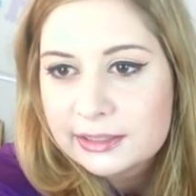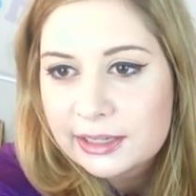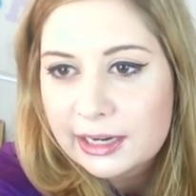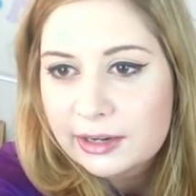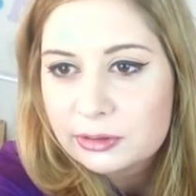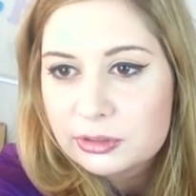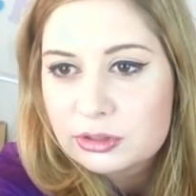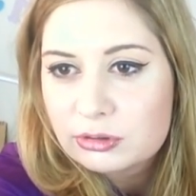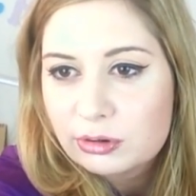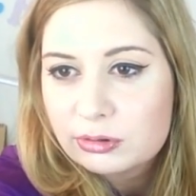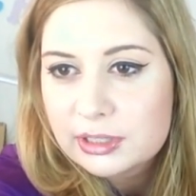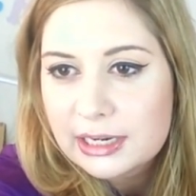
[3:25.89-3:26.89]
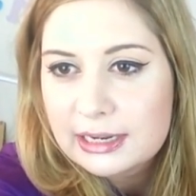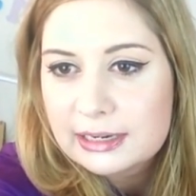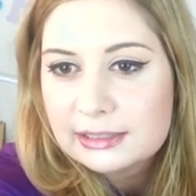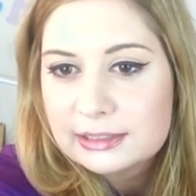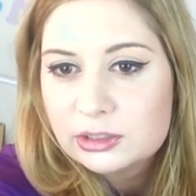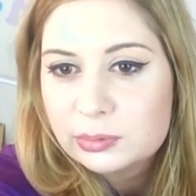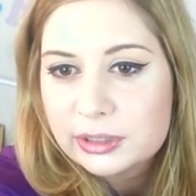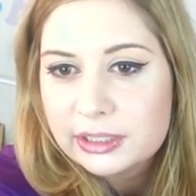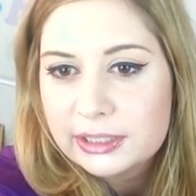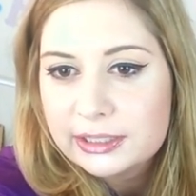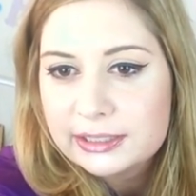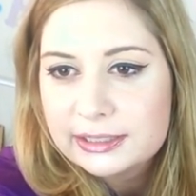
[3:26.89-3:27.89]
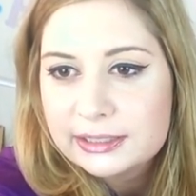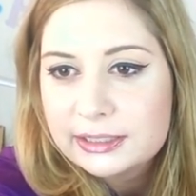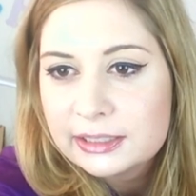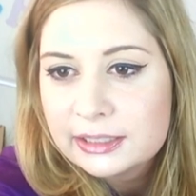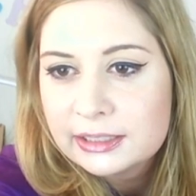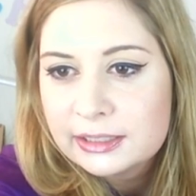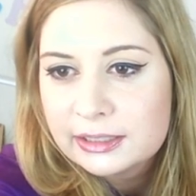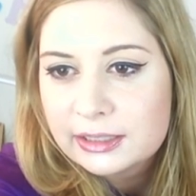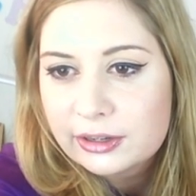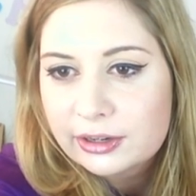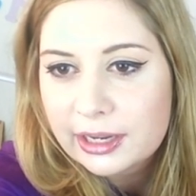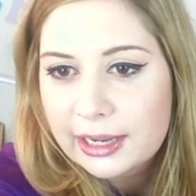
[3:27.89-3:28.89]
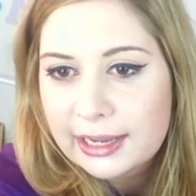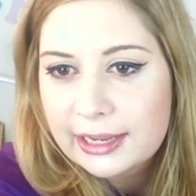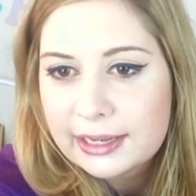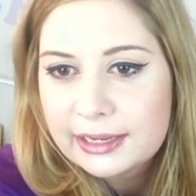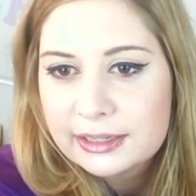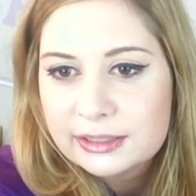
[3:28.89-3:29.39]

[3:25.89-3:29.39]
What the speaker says: I will scroll down a little bit here. Okay.